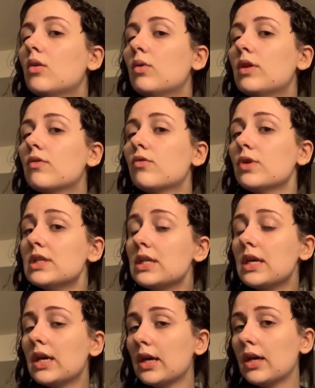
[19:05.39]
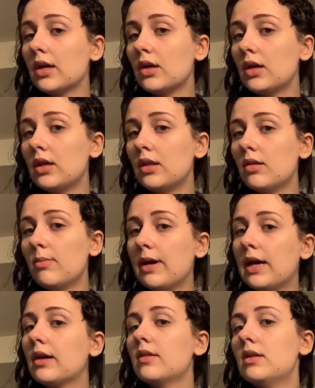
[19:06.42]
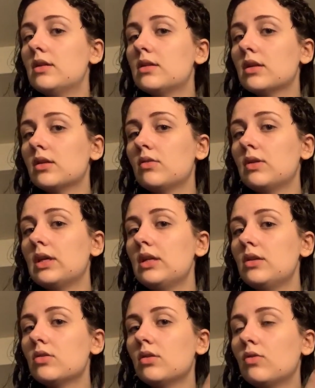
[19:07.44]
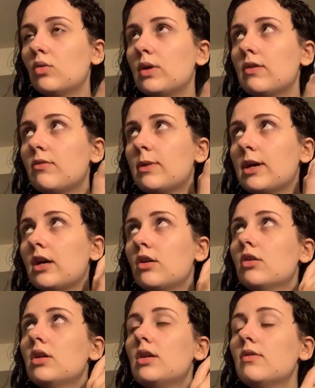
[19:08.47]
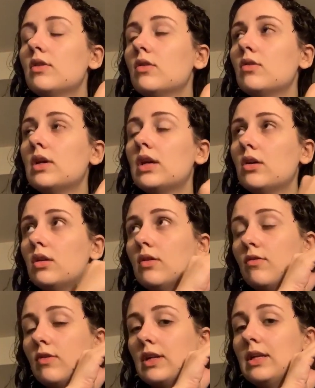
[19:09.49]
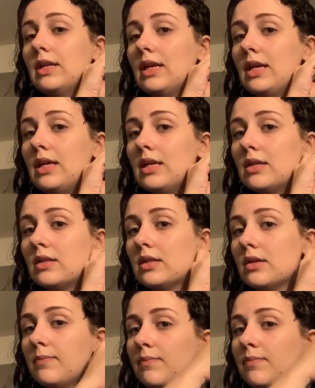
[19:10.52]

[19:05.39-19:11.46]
with frizzy hair in the back that is not doing any sort of a wave pattern, even though the hair in the front is.